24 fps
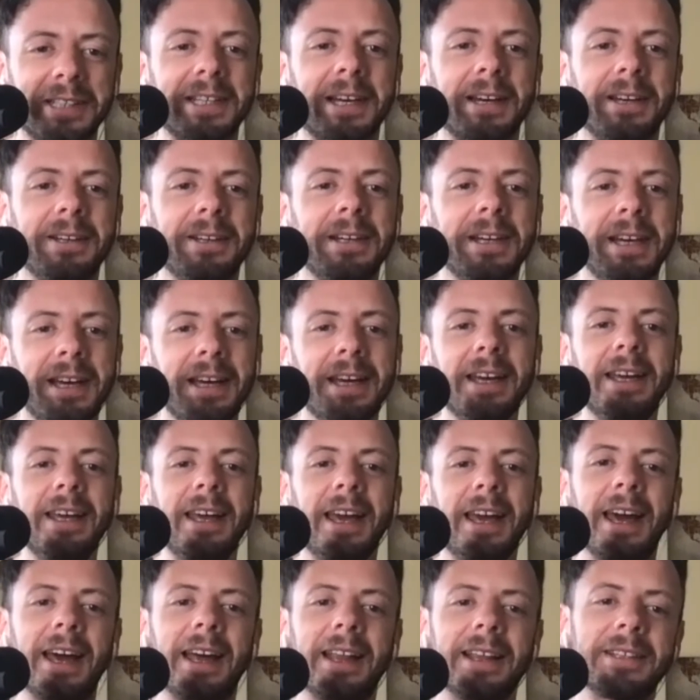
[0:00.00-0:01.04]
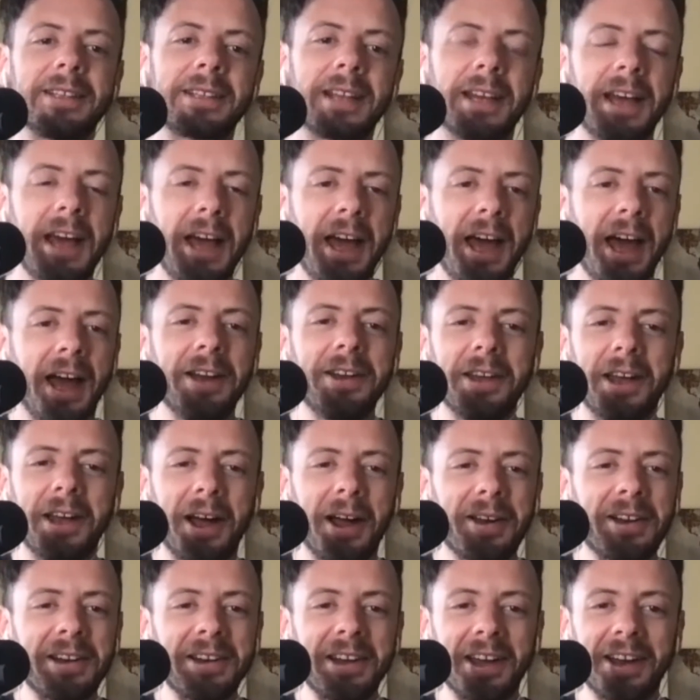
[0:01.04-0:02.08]
So and
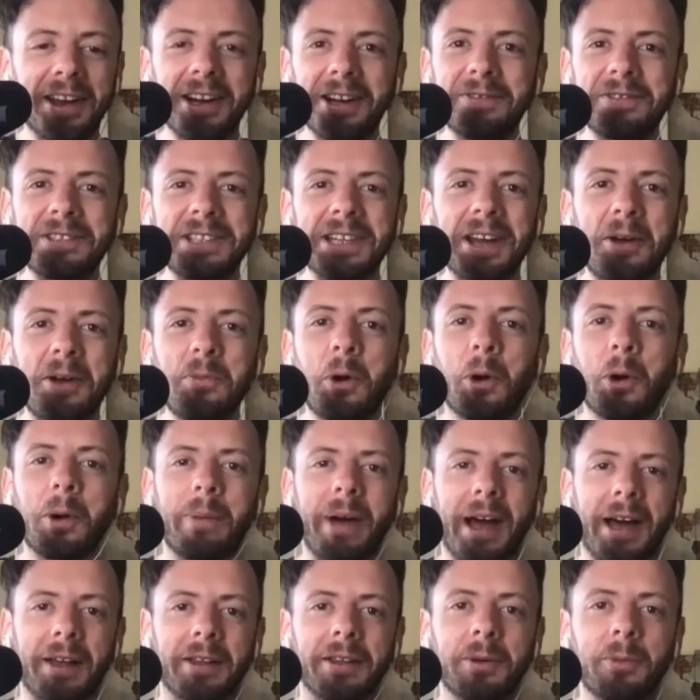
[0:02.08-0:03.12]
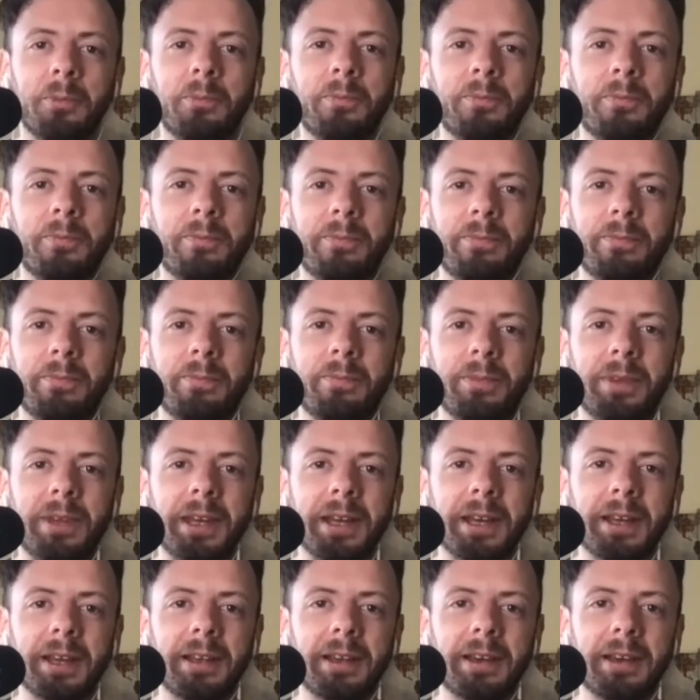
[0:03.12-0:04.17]
I'd love to know more about
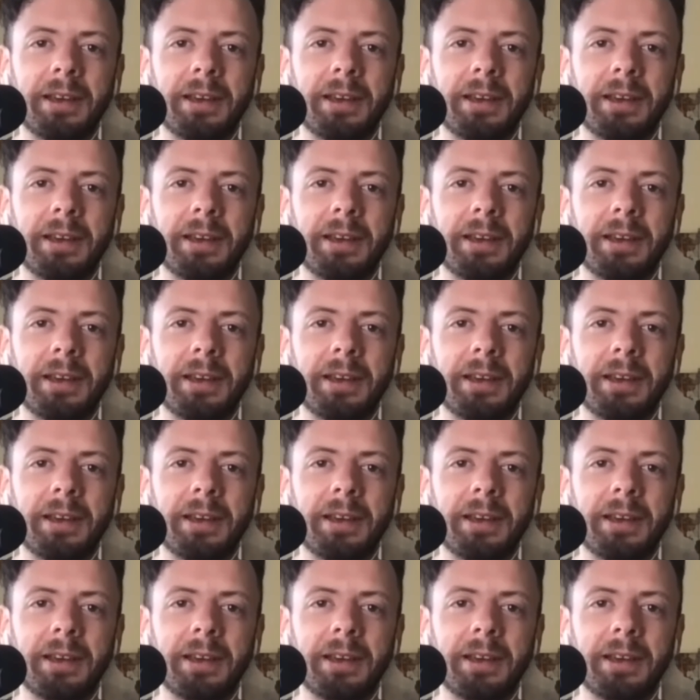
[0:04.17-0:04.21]
the